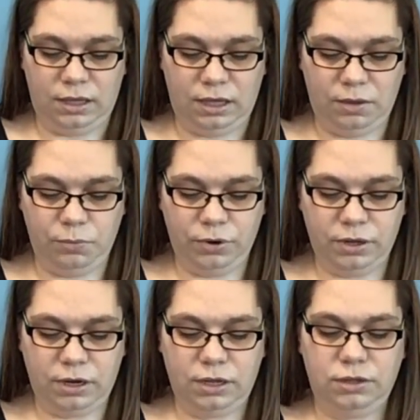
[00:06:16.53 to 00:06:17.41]
and we're going
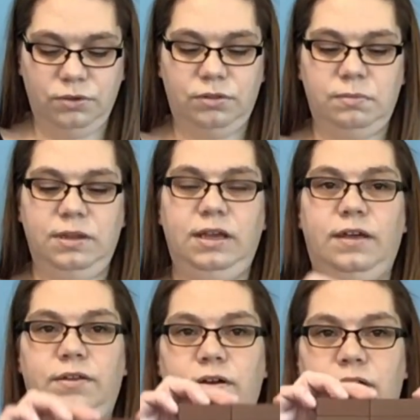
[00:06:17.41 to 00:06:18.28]
to glue them
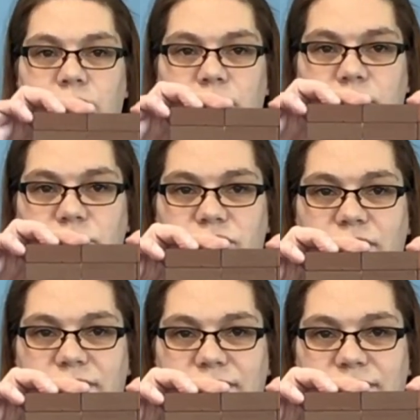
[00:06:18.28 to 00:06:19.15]
together
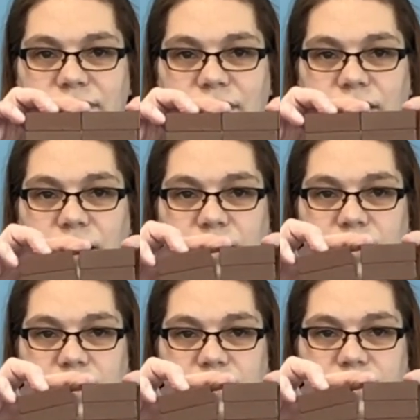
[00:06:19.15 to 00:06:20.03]
just like
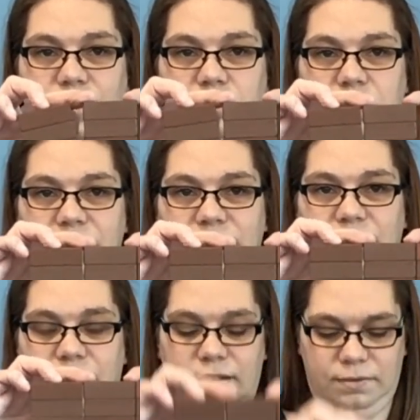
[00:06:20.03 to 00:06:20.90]
that, side by
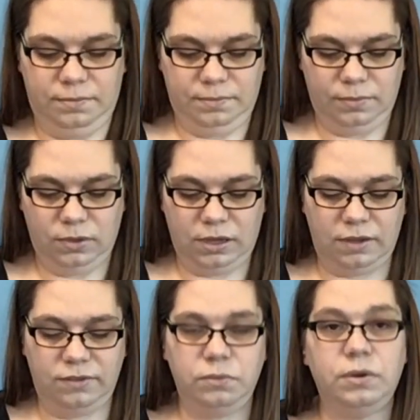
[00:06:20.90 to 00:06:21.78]
side. Okay,
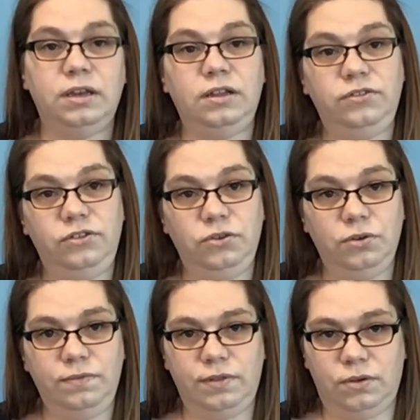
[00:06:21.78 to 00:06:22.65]
so we're going to need 2
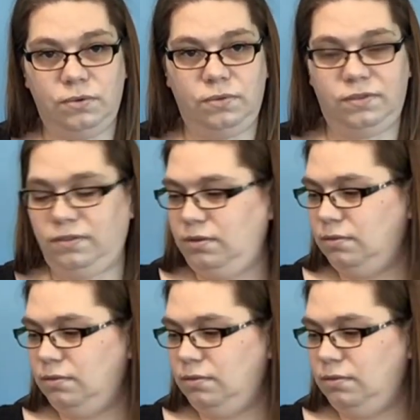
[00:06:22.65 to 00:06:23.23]
of those.